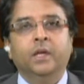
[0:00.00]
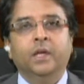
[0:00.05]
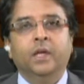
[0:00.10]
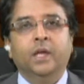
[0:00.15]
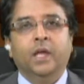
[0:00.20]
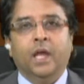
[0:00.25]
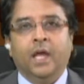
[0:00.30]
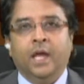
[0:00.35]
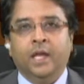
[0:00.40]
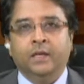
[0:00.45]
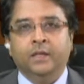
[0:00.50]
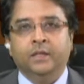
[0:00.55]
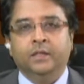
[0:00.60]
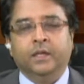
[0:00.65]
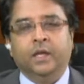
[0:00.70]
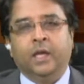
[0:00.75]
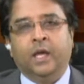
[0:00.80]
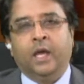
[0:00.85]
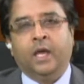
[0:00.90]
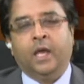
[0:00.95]
and
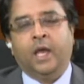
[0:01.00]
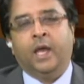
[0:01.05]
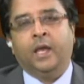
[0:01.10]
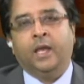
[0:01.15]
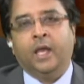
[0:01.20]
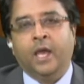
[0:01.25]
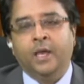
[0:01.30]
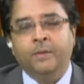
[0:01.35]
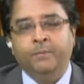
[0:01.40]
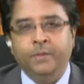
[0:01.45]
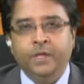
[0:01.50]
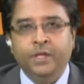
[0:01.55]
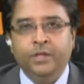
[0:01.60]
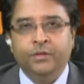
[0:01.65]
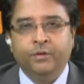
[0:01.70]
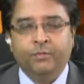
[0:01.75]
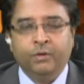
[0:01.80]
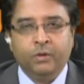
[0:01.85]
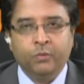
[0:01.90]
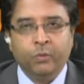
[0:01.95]
I meet
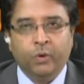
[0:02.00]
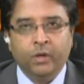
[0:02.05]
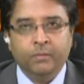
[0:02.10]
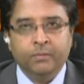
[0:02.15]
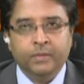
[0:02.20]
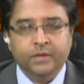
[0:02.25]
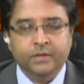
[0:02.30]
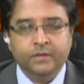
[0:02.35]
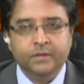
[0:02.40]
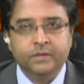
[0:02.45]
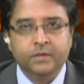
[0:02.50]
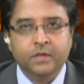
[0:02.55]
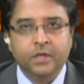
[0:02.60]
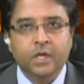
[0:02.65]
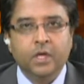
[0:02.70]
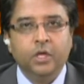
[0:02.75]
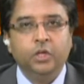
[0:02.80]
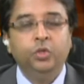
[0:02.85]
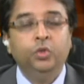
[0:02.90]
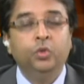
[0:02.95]
the requirement.
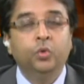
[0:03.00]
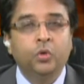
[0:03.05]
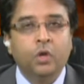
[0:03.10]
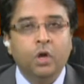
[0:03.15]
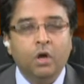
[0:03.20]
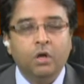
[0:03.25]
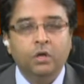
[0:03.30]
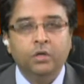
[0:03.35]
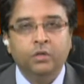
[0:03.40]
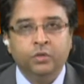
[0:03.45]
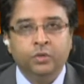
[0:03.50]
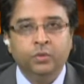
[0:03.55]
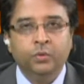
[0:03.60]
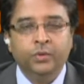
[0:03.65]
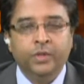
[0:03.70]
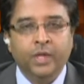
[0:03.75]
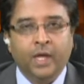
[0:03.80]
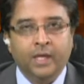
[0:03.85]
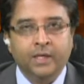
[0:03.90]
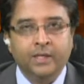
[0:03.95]
You can't do
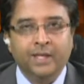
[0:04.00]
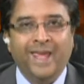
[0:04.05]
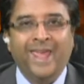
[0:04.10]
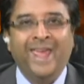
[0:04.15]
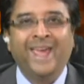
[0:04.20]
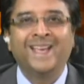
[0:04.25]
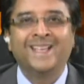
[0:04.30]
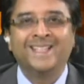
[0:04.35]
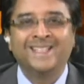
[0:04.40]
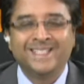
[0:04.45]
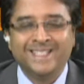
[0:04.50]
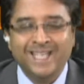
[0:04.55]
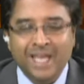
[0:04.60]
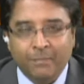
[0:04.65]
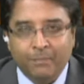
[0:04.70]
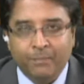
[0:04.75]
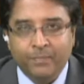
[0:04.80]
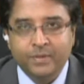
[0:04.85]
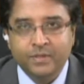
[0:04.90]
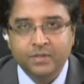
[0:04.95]
that,
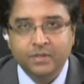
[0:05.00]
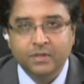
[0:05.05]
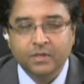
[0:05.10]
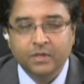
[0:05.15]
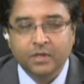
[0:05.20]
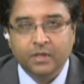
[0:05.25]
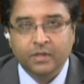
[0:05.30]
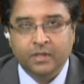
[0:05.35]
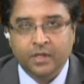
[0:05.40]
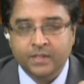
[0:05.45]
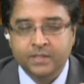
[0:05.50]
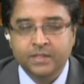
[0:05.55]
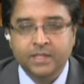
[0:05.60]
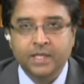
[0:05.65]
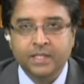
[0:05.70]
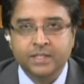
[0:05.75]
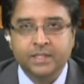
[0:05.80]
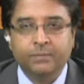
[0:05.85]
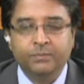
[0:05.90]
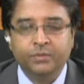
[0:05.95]
except, there is an
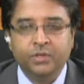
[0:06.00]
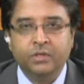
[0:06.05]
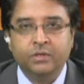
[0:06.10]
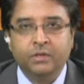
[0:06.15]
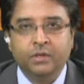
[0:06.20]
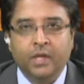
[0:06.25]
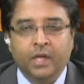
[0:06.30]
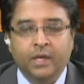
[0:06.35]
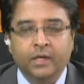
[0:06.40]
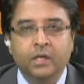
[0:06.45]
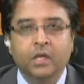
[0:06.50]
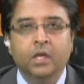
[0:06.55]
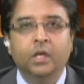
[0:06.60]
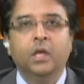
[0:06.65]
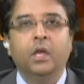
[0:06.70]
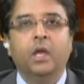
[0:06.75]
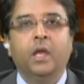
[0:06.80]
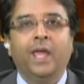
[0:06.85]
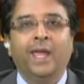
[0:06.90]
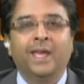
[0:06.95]
exception to that,
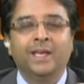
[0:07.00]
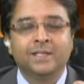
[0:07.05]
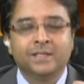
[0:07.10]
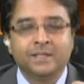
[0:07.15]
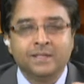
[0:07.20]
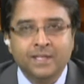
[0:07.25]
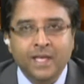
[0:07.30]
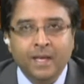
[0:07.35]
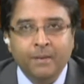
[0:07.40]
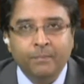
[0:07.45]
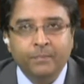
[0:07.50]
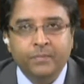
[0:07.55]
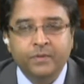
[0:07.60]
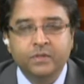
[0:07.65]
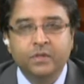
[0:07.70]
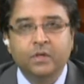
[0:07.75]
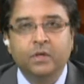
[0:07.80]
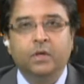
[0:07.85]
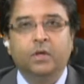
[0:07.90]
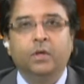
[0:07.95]
except
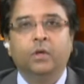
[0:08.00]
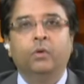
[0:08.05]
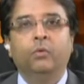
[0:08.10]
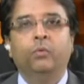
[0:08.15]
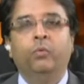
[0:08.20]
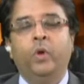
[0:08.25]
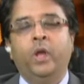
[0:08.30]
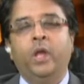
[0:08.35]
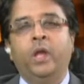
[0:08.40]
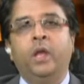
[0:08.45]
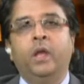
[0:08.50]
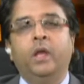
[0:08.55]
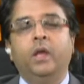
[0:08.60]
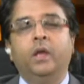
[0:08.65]
where